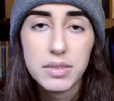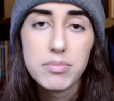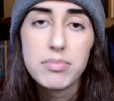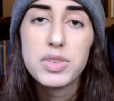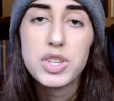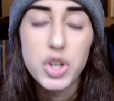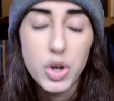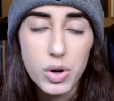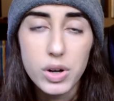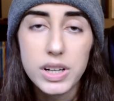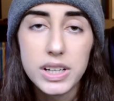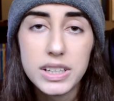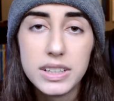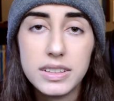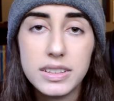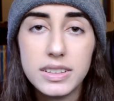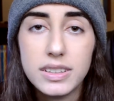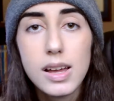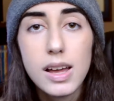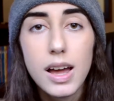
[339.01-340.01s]
Sorry.
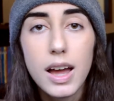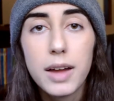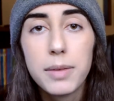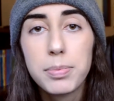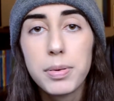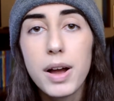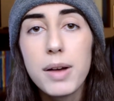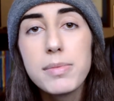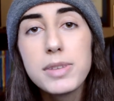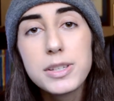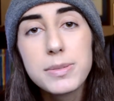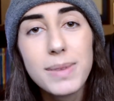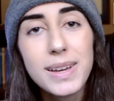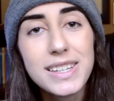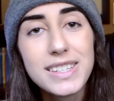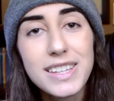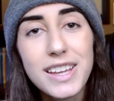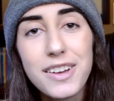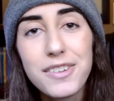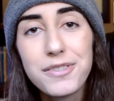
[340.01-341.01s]
I promised
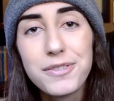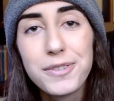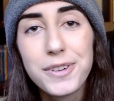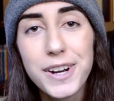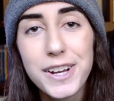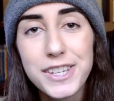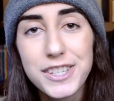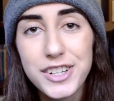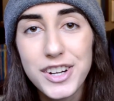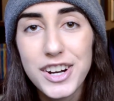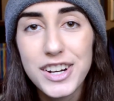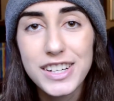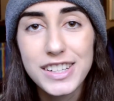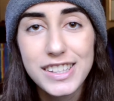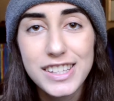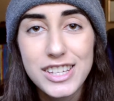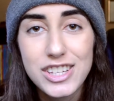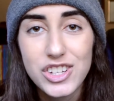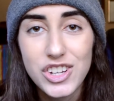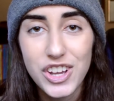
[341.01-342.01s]
myself when I started
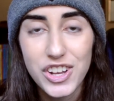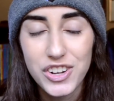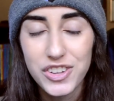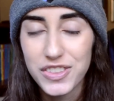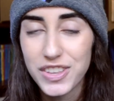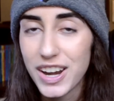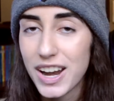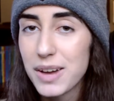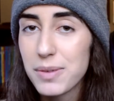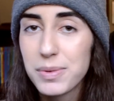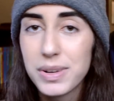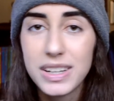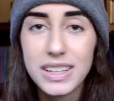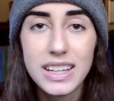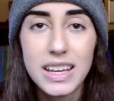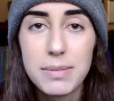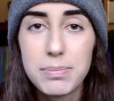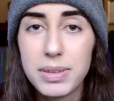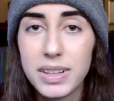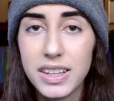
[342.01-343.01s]
this channel that I wouldn't
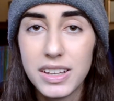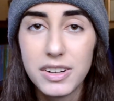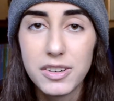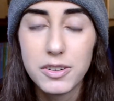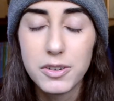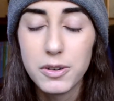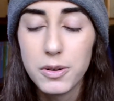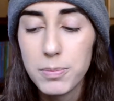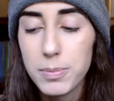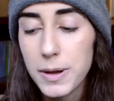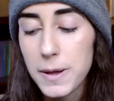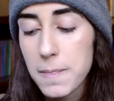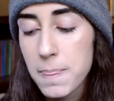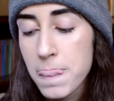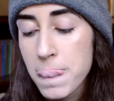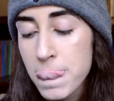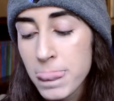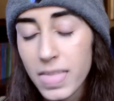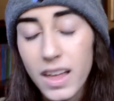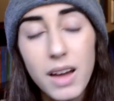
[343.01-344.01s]
get political, but
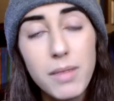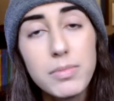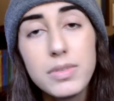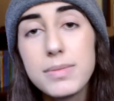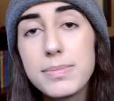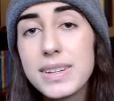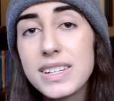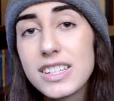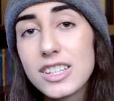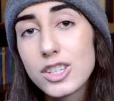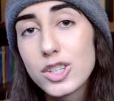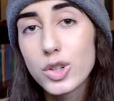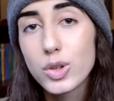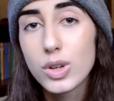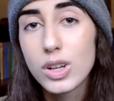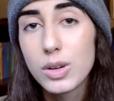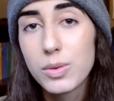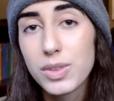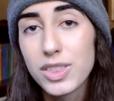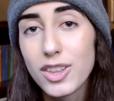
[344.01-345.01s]
I'm gonna be
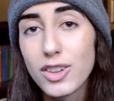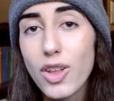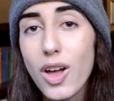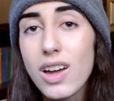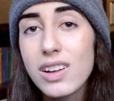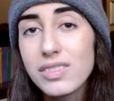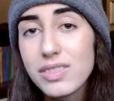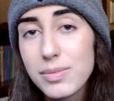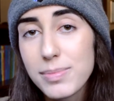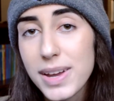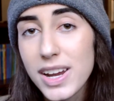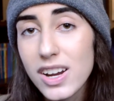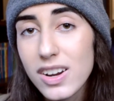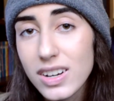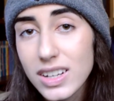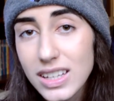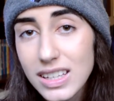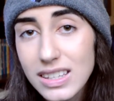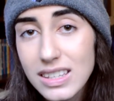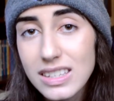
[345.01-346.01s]
disagreeing with a lot of
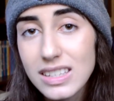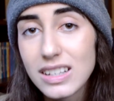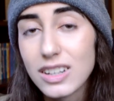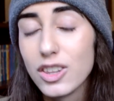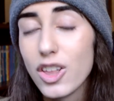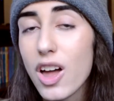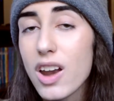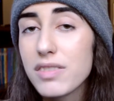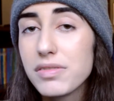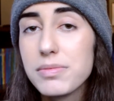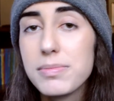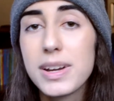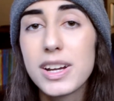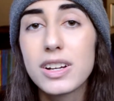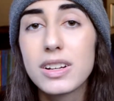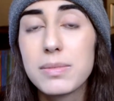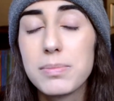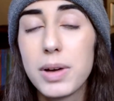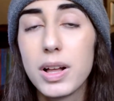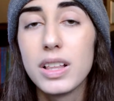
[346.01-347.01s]
Americans and a lot of
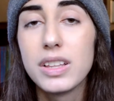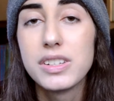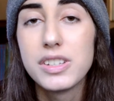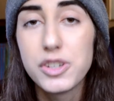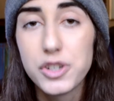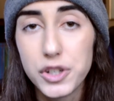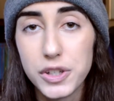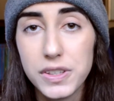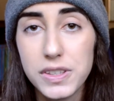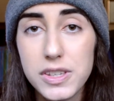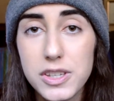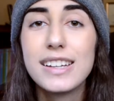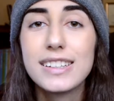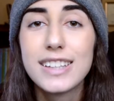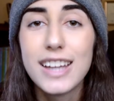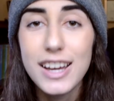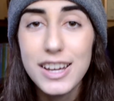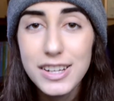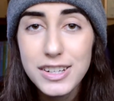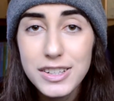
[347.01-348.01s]
American politicians.
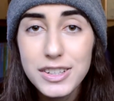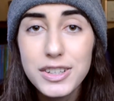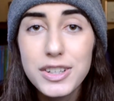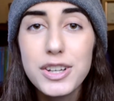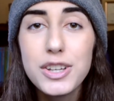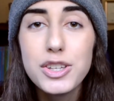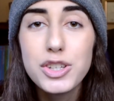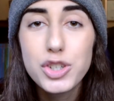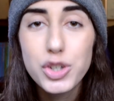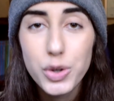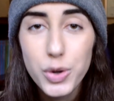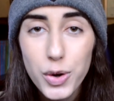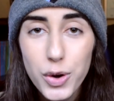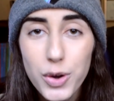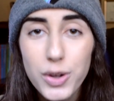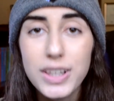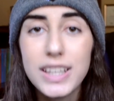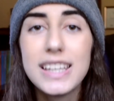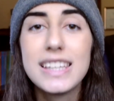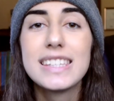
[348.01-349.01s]
Gun
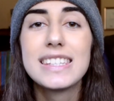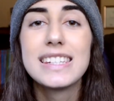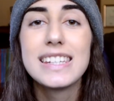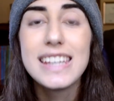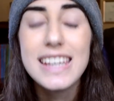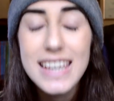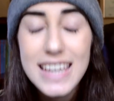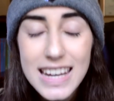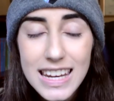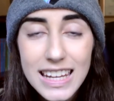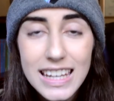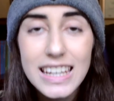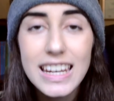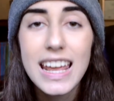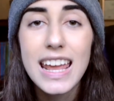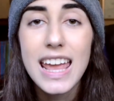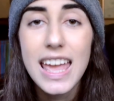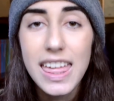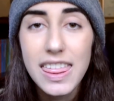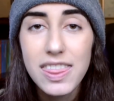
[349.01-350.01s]
control is needed
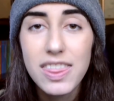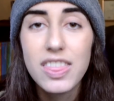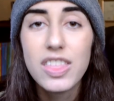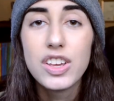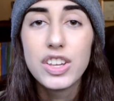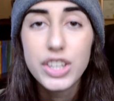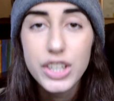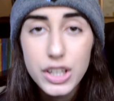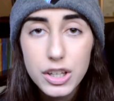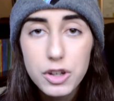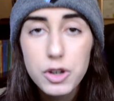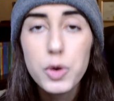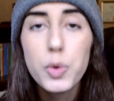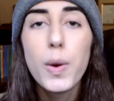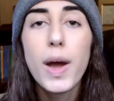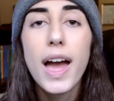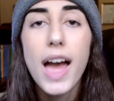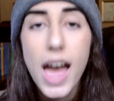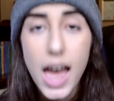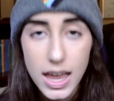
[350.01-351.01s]
in the
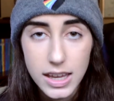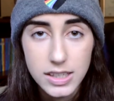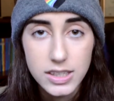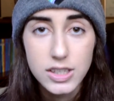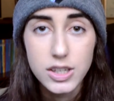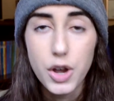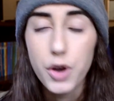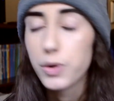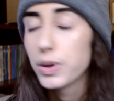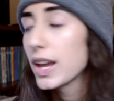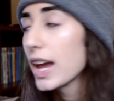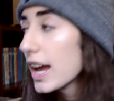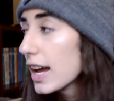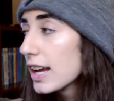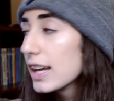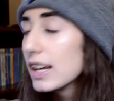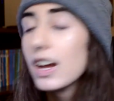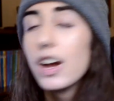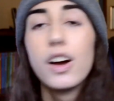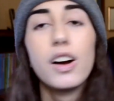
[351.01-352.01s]
US,
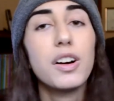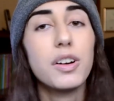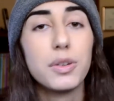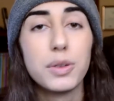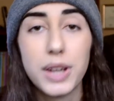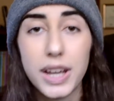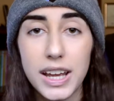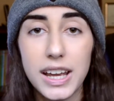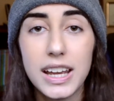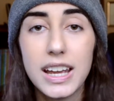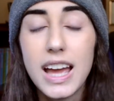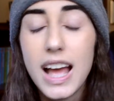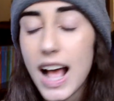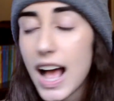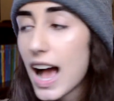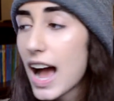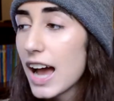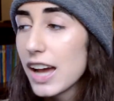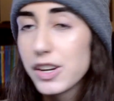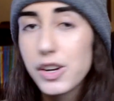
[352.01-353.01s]
okay? Okay.
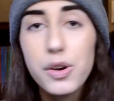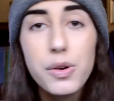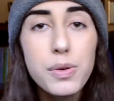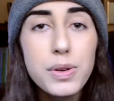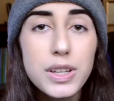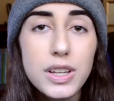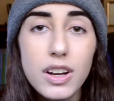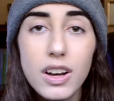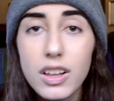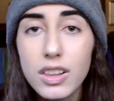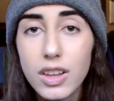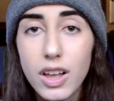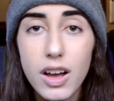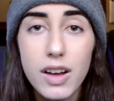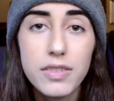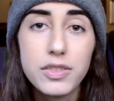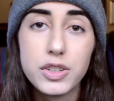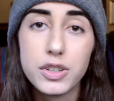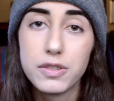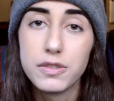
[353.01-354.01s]
I know y'all
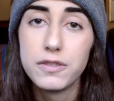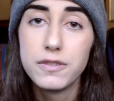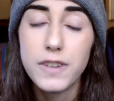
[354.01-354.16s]
love your